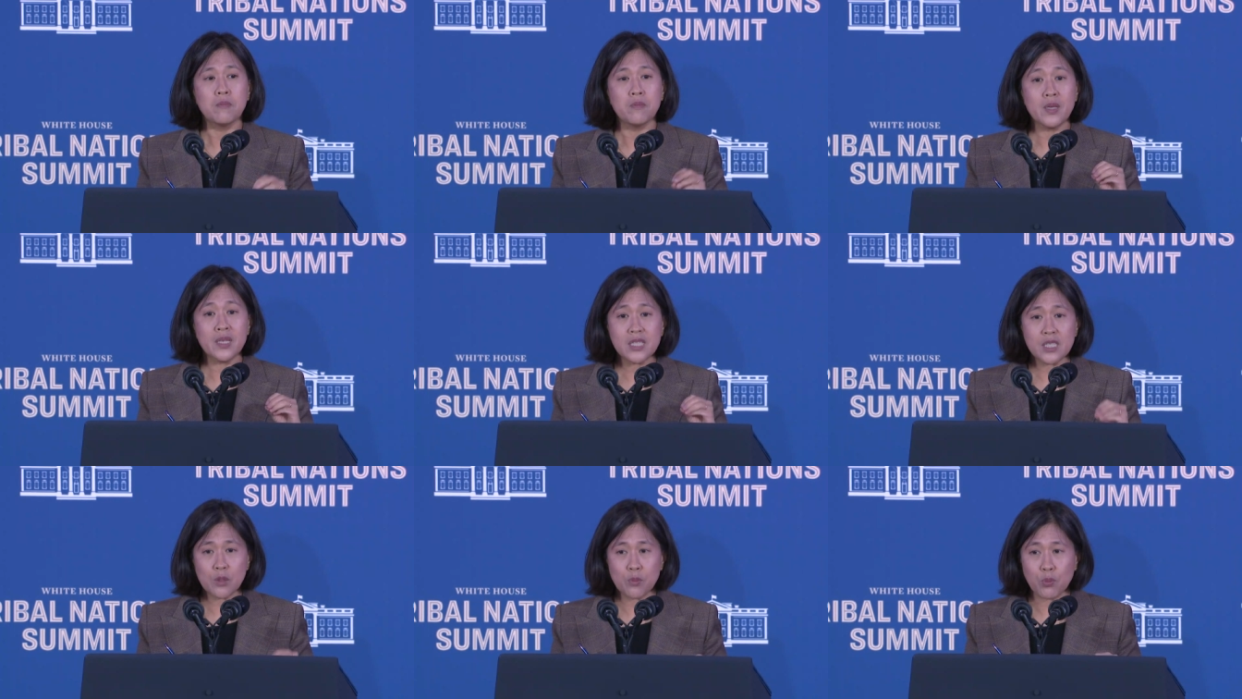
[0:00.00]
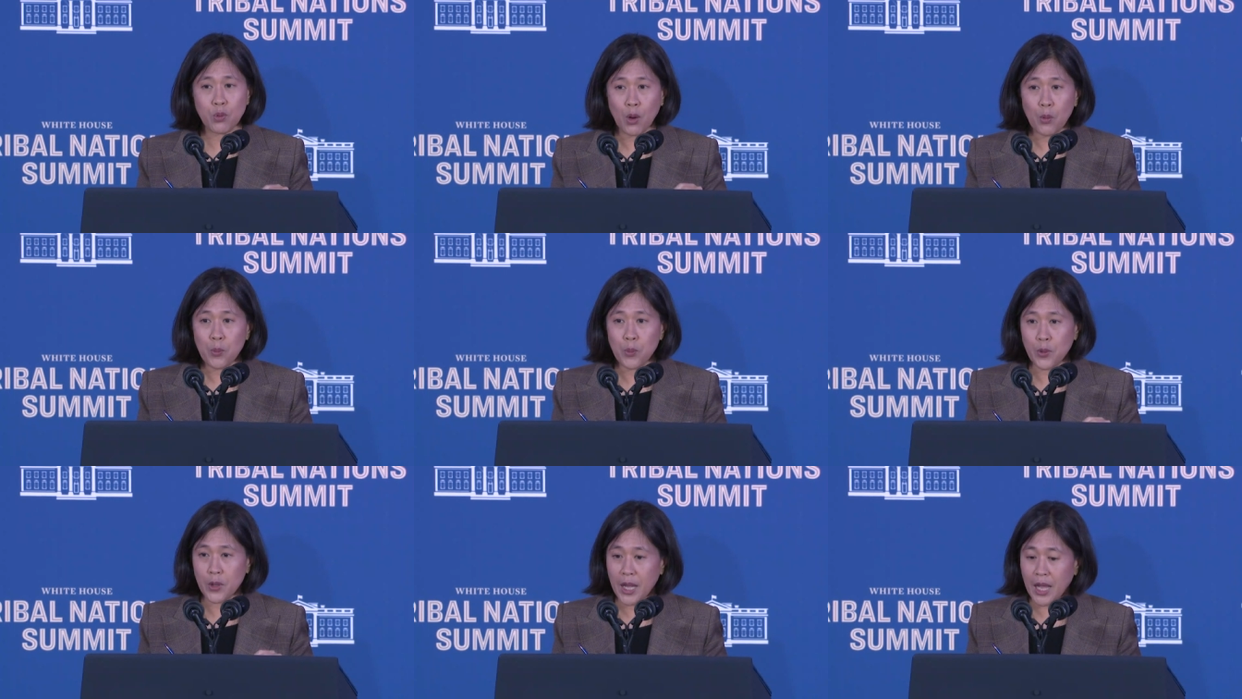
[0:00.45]

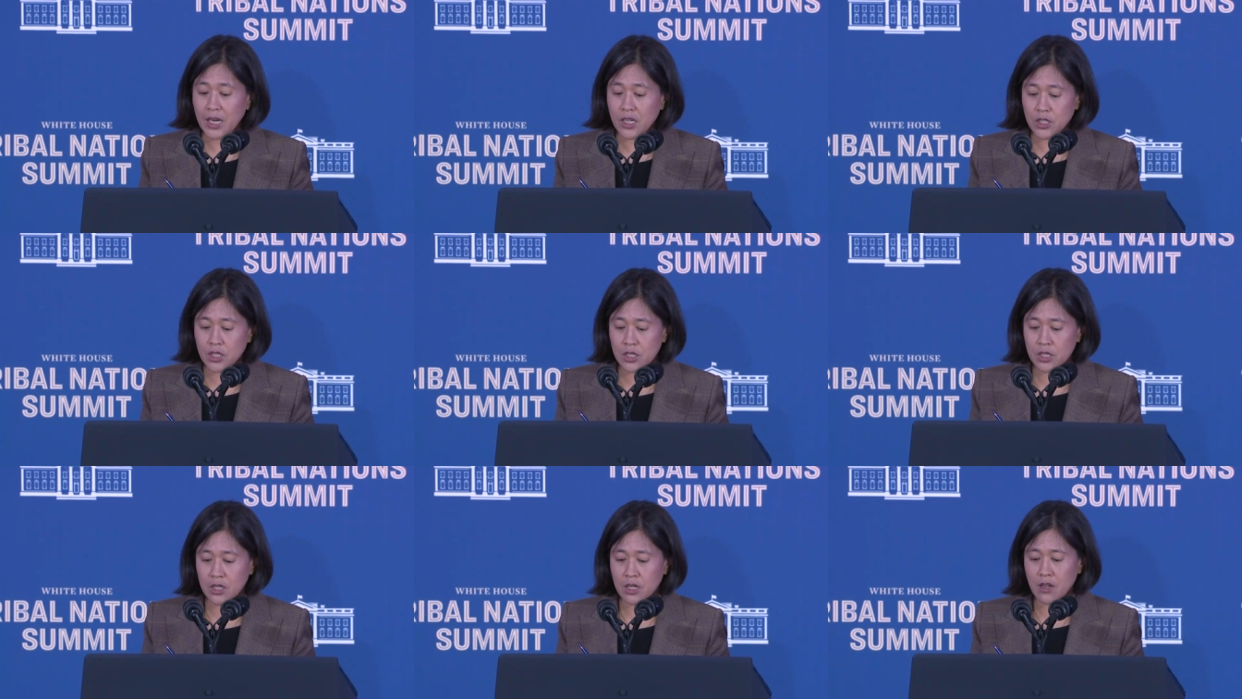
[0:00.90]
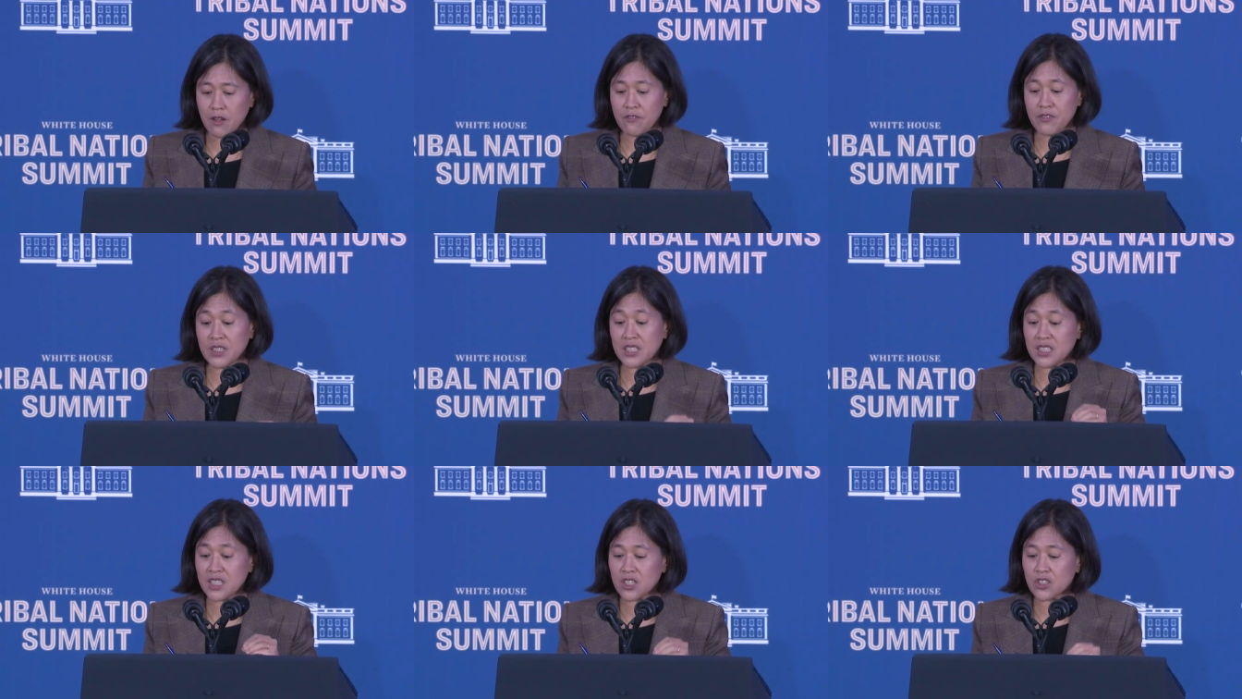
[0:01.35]
misappropriation
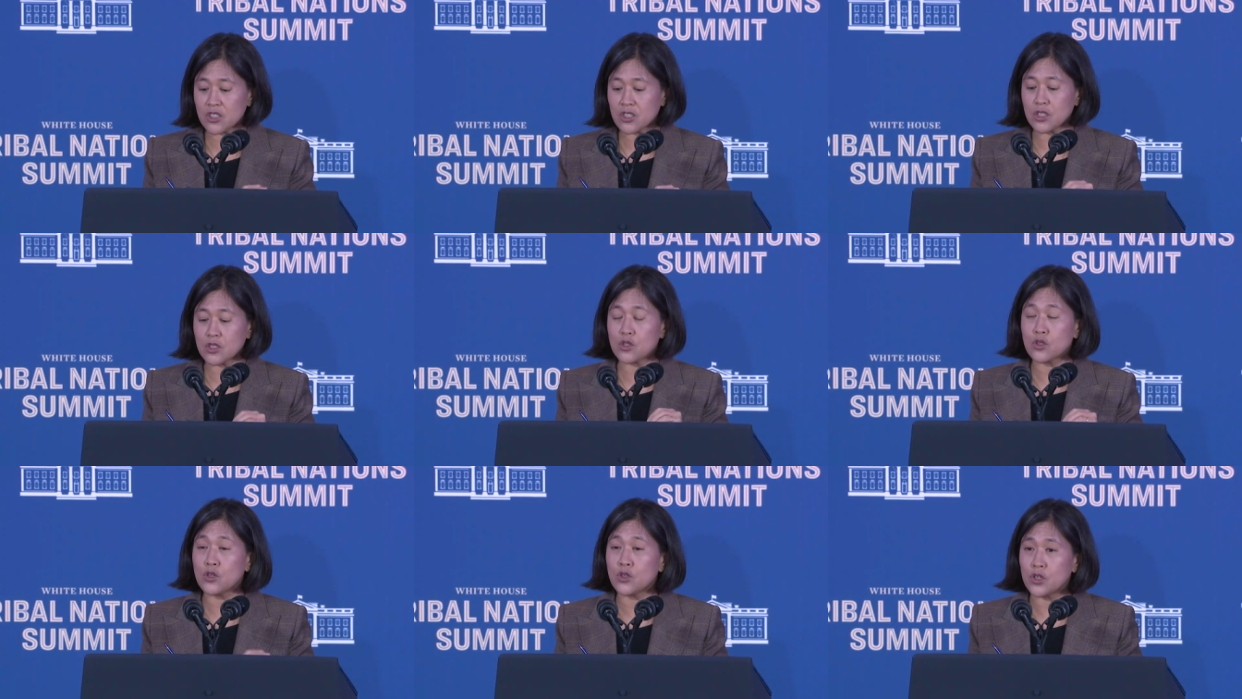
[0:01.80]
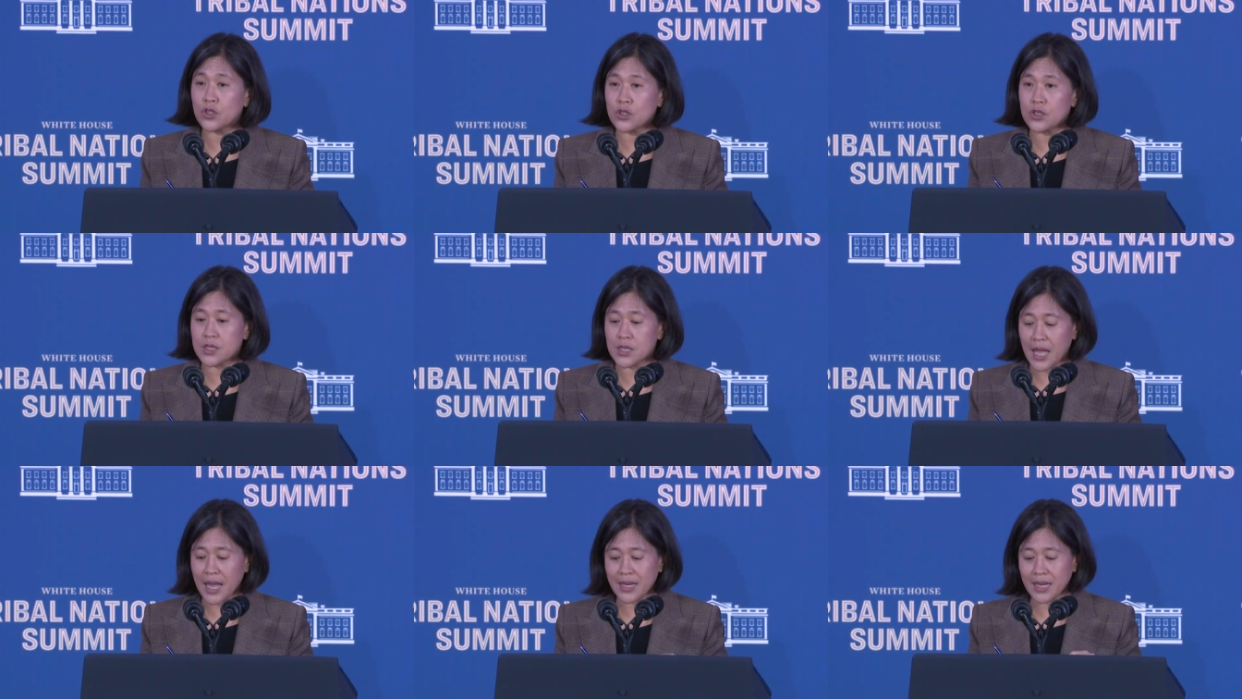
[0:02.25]
of indigenous
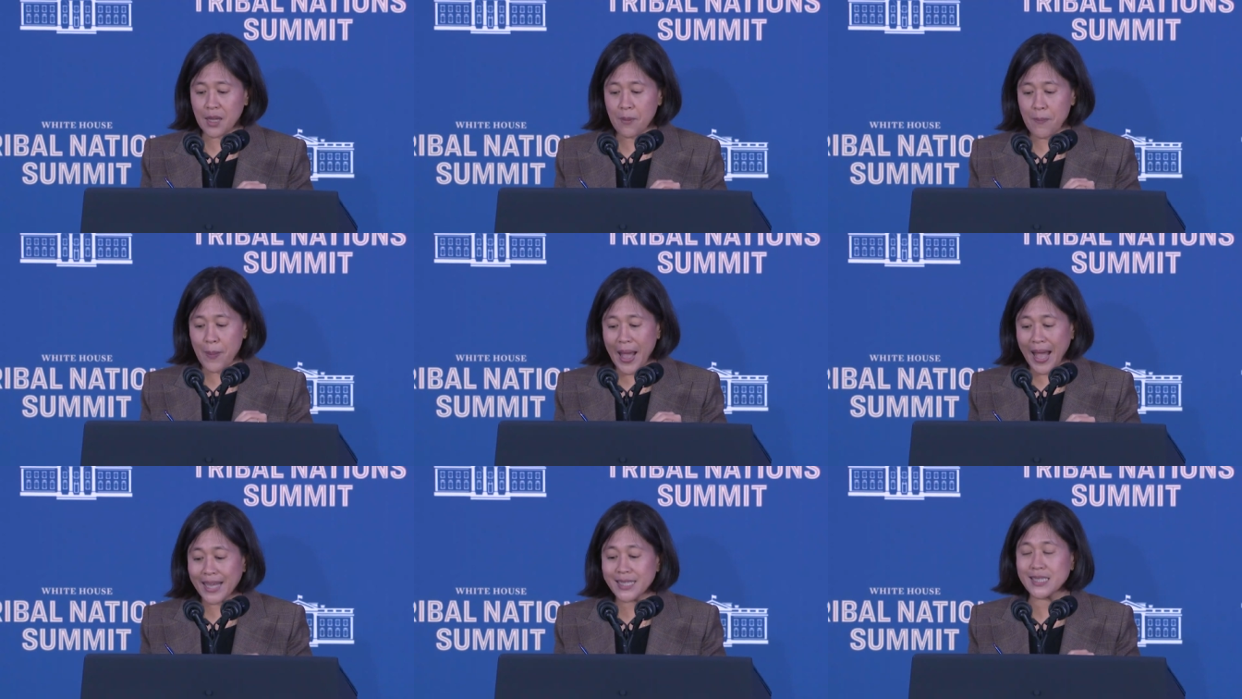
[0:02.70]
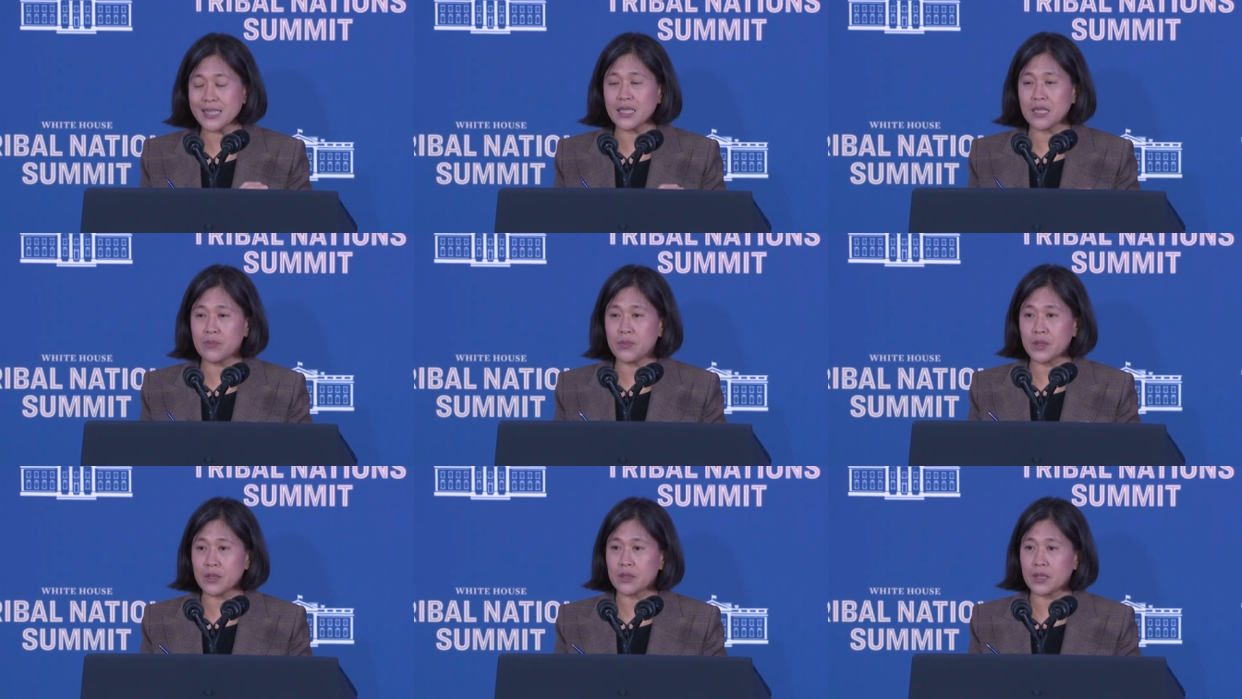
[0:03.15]
goods and
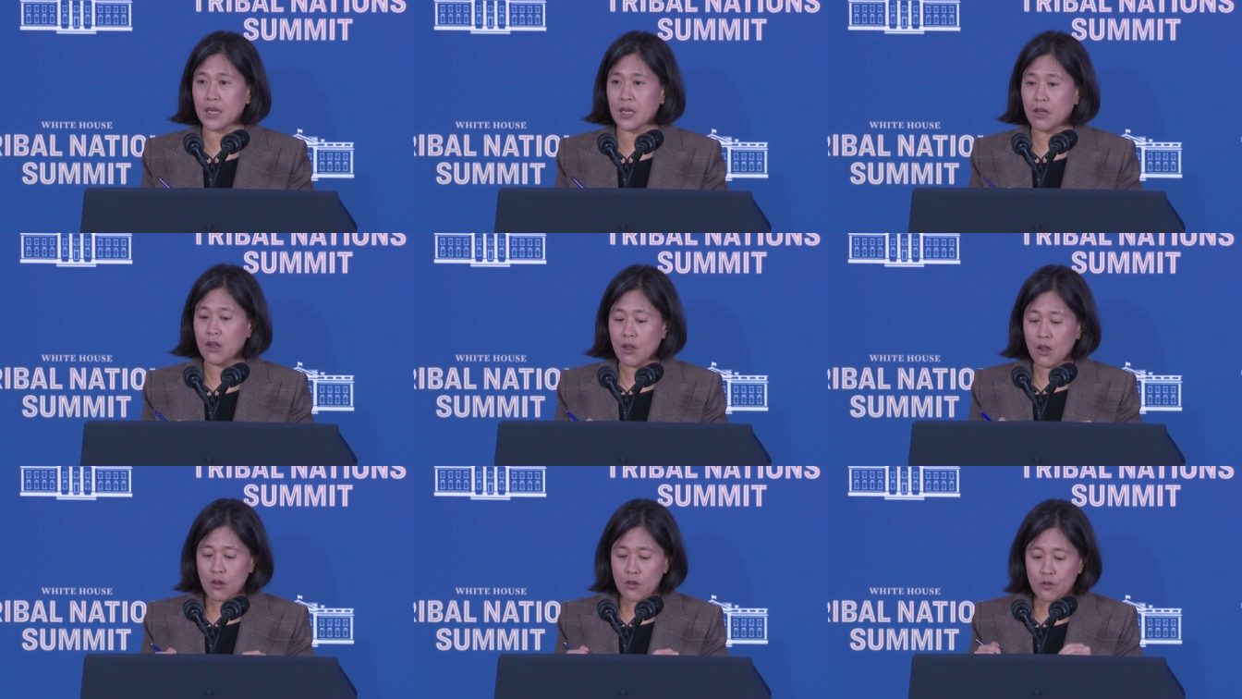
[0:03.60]
capacity building